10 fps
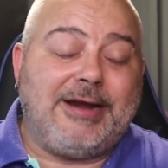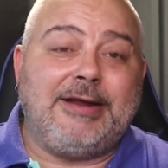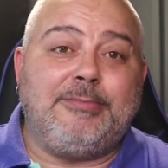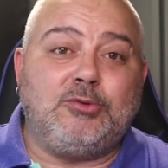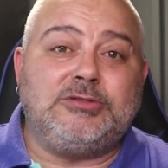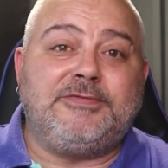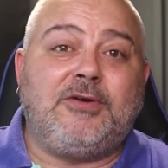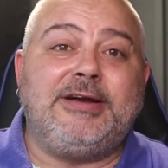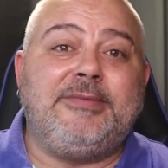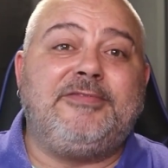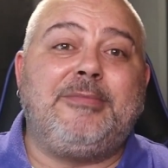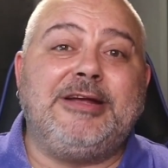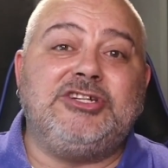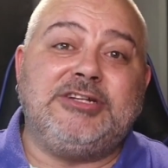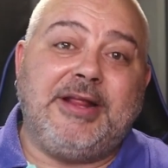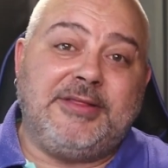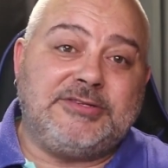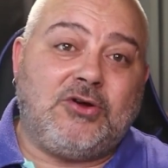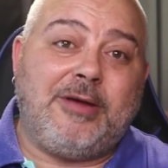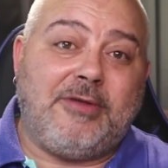unable to find information in the
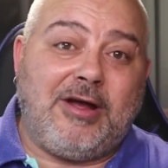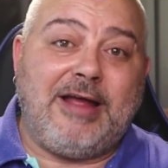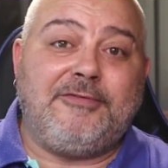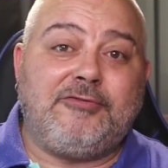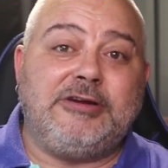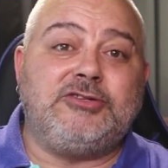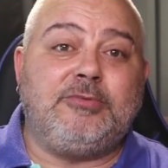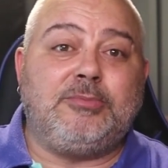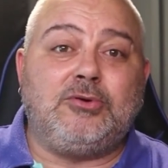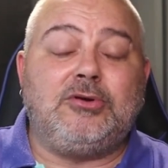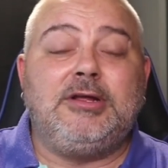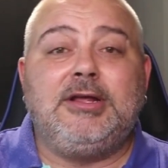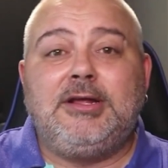time that I have for each report.